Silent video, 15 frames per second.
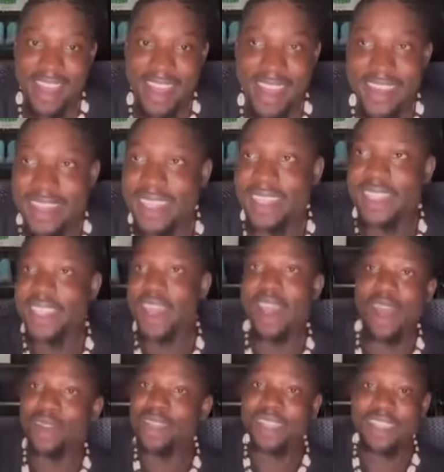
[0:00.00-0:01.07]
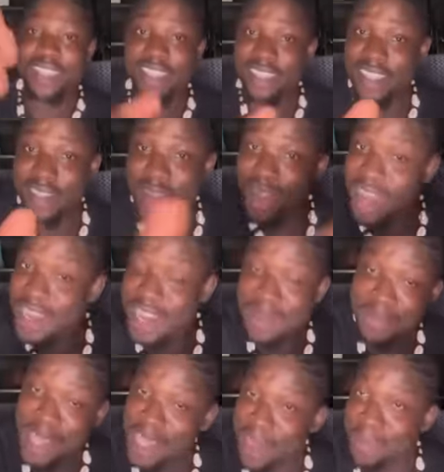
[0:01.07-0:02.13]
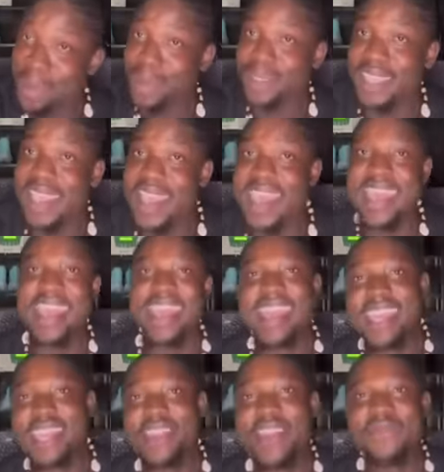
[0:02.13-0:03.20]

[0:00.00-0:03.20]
This is how the other day, make a post saying, he never